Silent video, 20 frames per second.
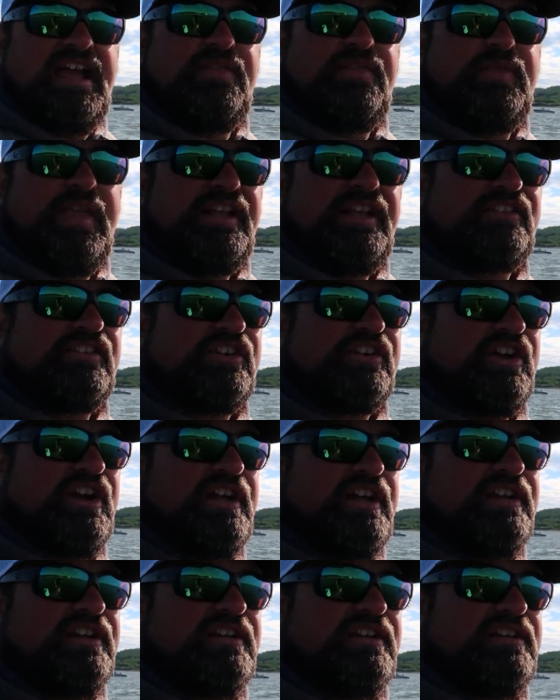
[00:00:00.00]
and things are
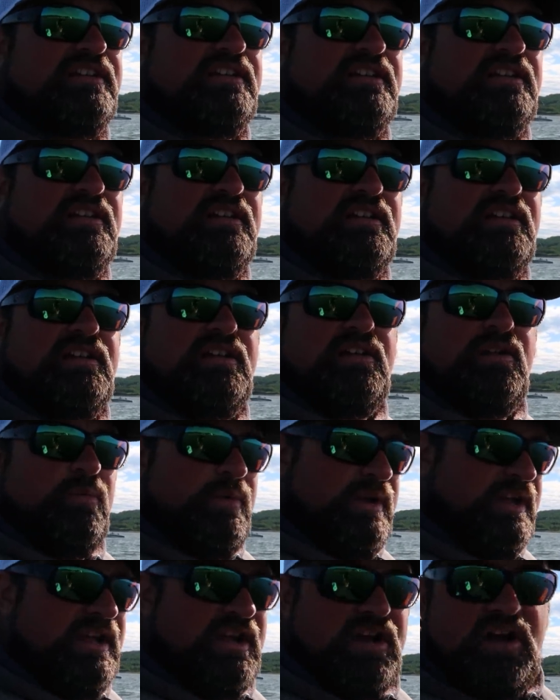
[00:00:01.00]
good.
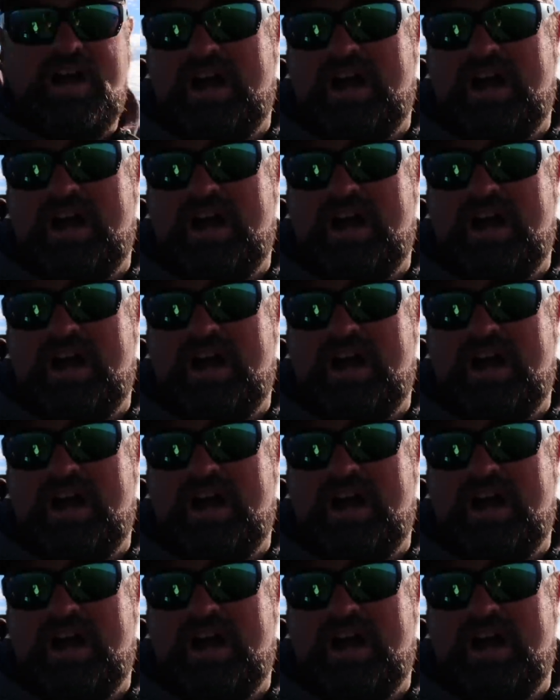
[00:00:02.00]
We